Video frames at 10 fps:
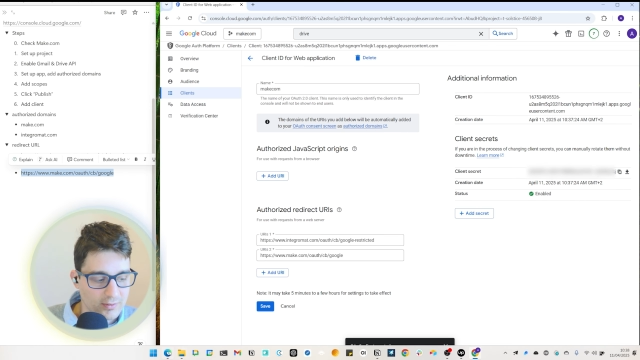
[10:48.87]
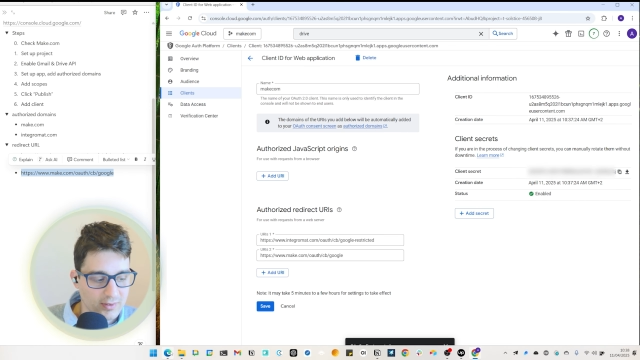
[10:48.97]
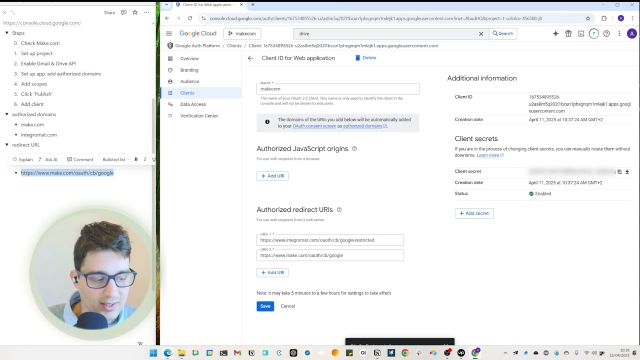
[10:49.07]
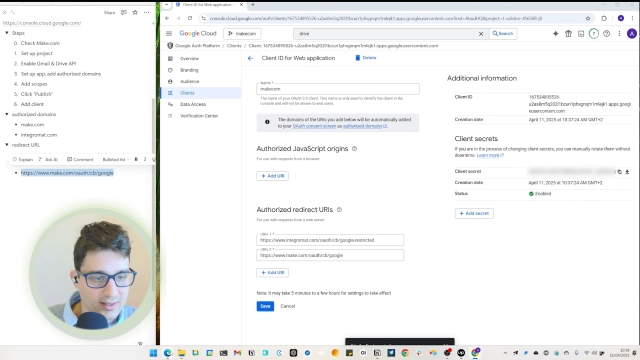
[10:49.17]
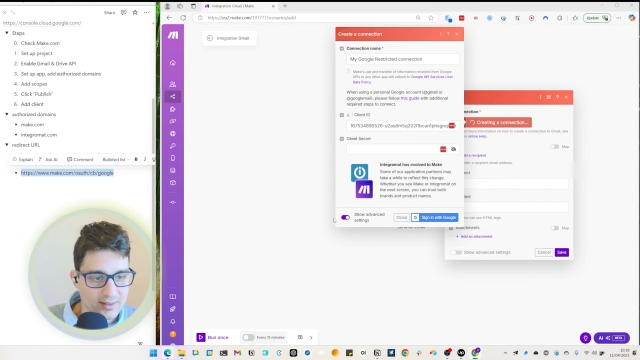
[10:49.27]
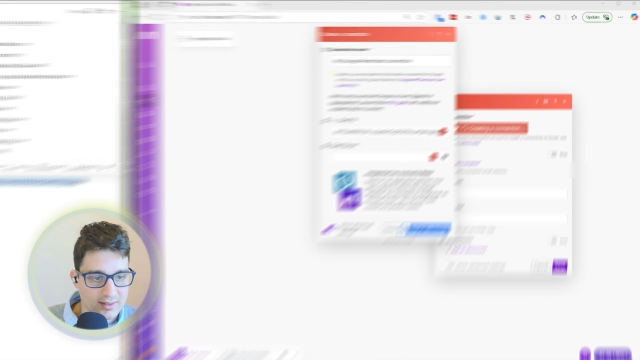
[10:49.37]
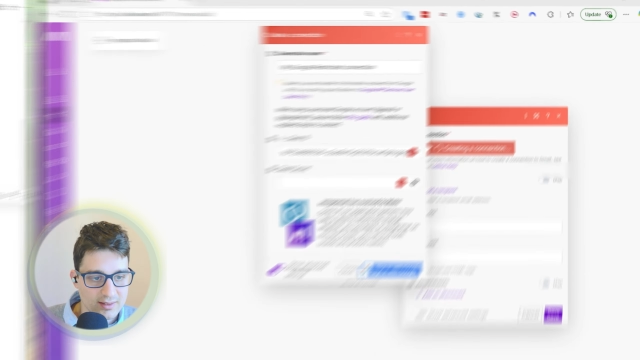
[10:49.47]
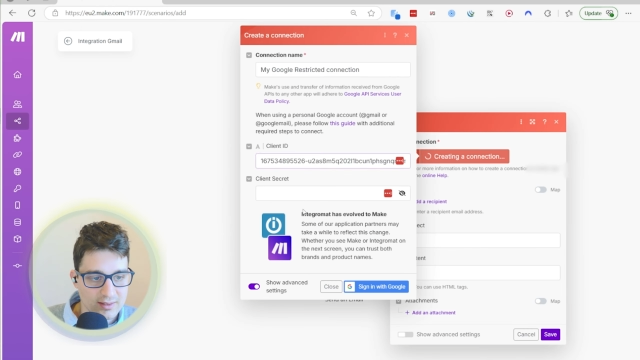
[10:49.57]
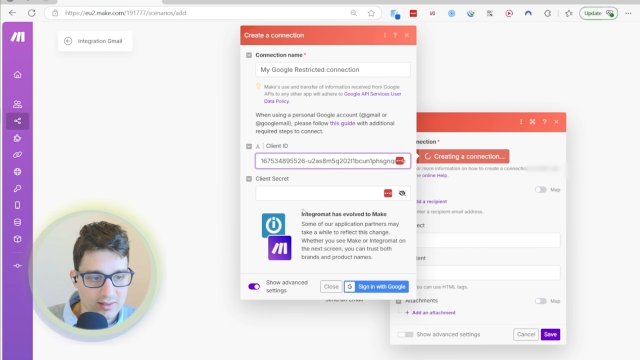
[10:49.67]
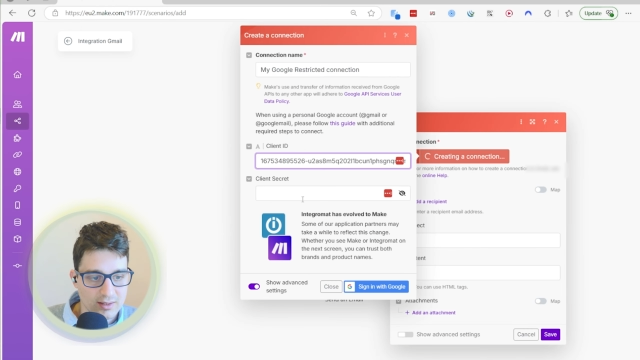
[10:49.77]
with
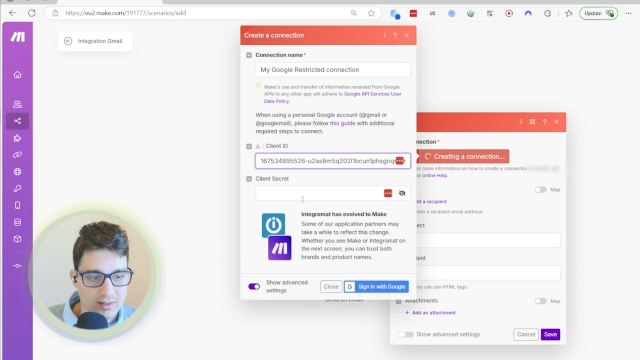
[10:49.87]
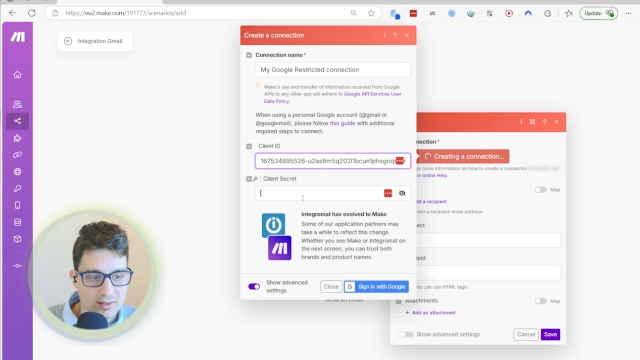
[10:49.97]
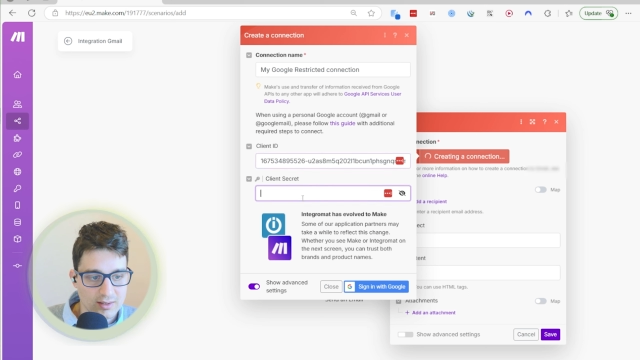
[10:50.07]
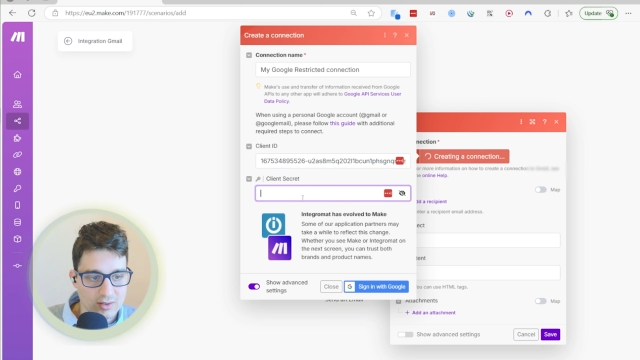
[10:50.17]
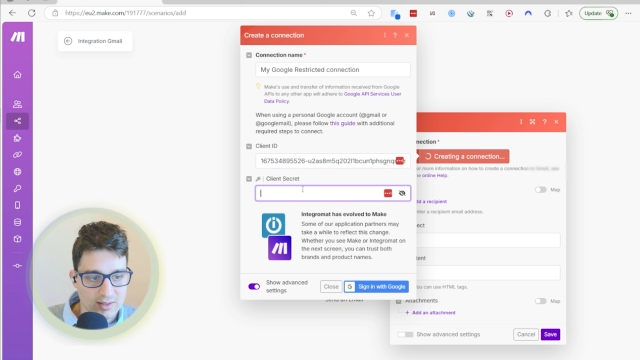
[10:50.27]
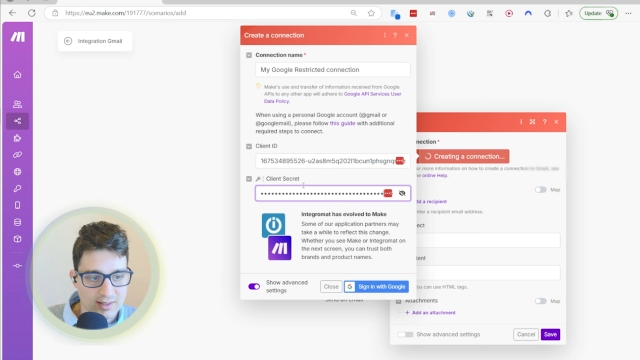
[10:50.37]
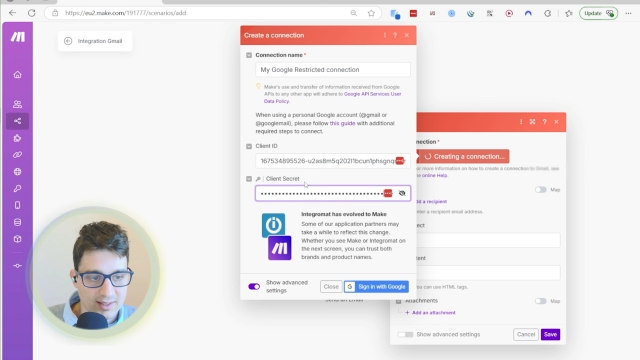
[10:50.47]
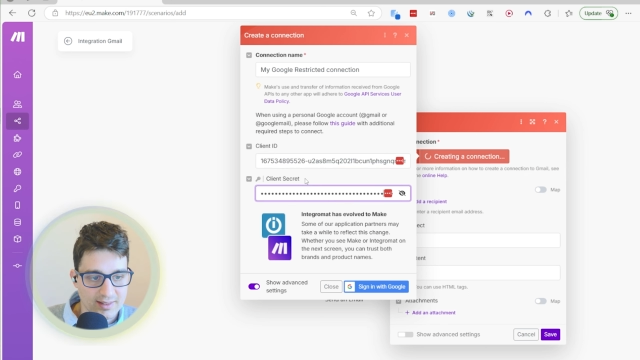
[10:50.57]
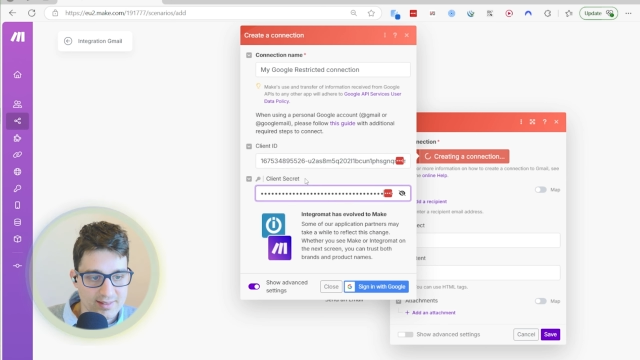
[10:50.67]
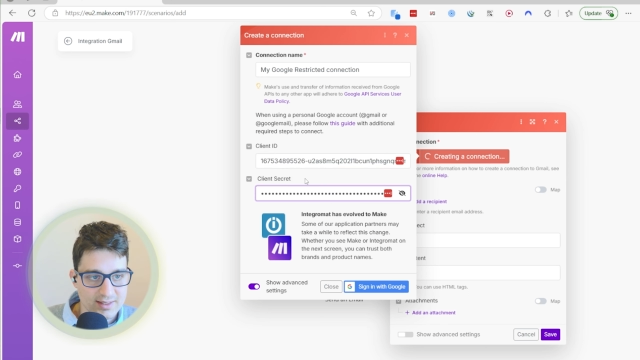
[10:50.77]
the
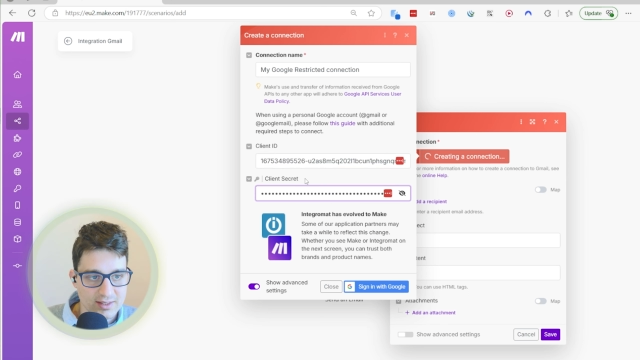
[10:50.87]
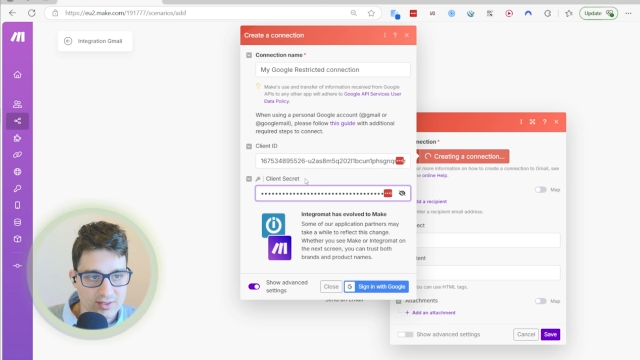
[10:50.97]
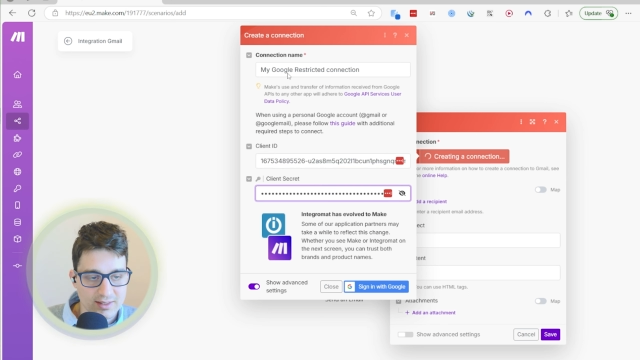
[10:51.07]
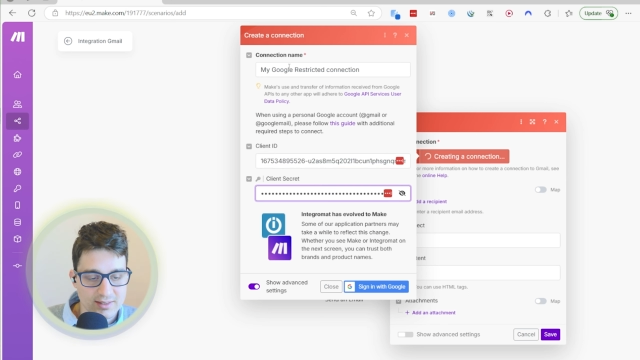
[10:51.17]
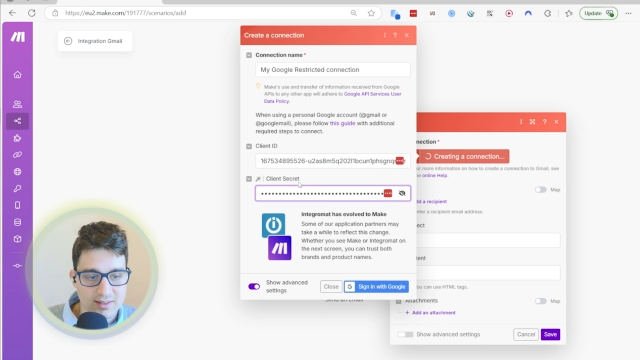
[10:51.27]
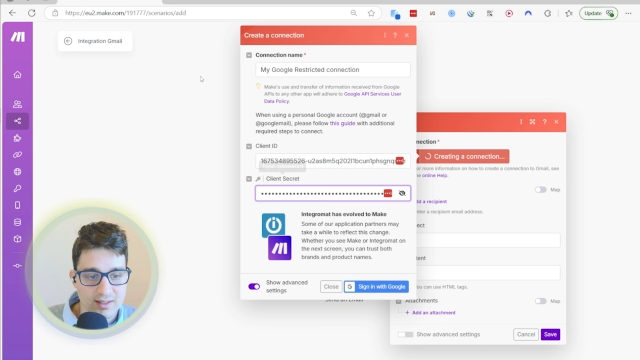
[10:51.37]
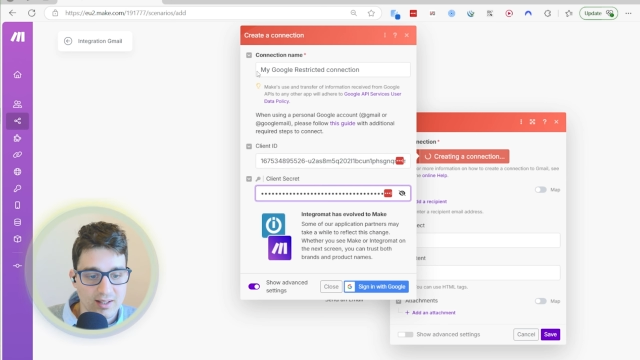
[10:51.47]
client secret.